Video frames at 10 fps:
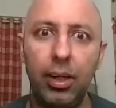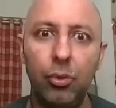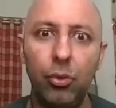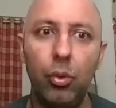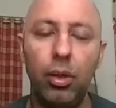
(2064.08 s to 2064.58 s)

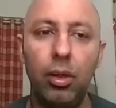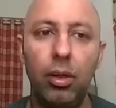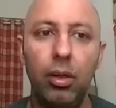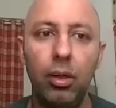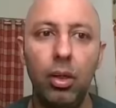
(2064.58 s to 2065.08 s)

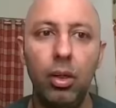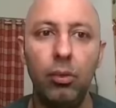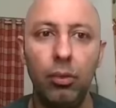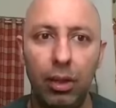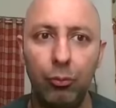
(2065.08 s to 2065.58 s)
So
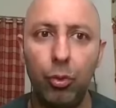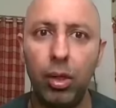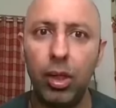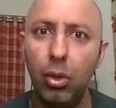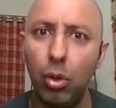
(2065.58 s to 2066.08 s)
like
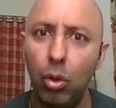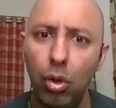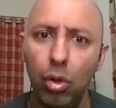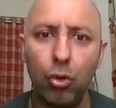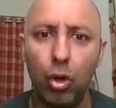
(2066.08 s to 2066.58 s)
working with a
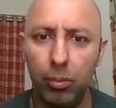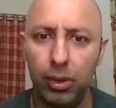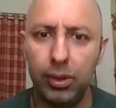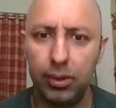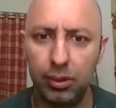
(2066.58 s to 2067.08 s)
lot of
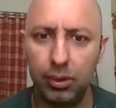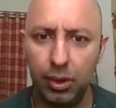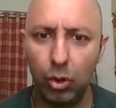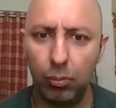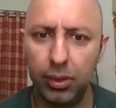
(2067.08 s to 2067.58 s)

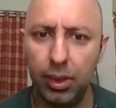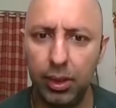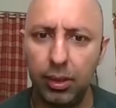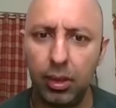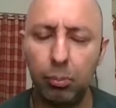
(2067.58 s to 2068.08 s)
e-commerce
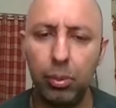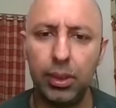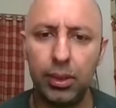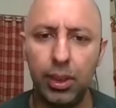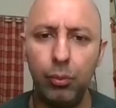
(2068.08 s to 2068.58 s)
related
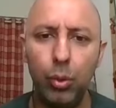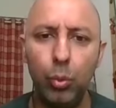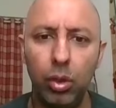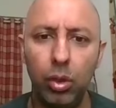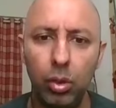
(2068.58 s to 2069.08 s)
companies, and when you
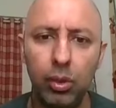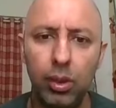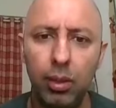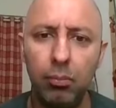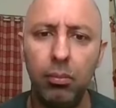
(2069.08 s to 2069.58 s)
work with
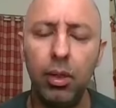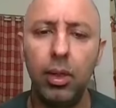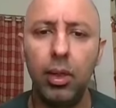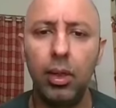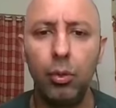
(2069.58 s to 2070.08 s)
them,
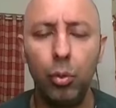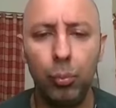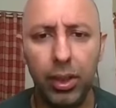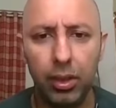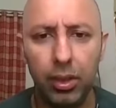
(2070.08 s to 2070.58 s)
you
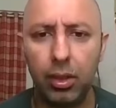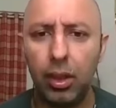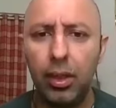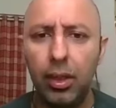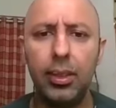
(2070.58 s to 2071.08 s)
meet the
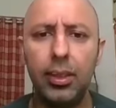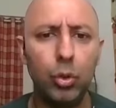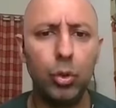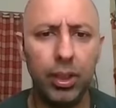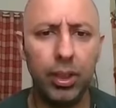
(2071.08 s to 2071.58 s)

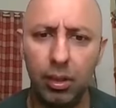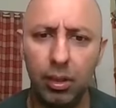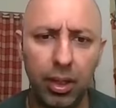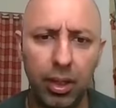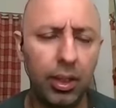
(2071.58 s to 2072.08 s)
clients, you meet the
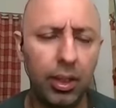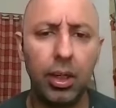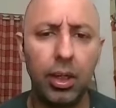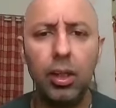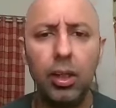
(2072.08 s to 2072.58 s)
marketing
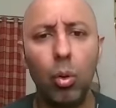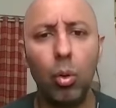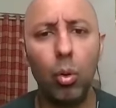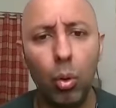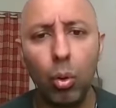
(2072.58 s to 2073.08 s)
head, and they're
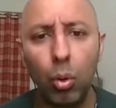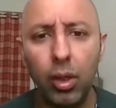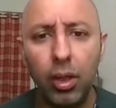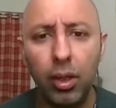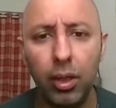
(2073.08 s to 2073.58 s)
all
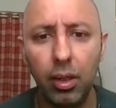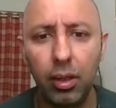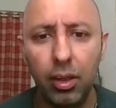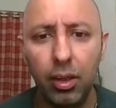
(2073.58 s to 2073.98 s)
talking data.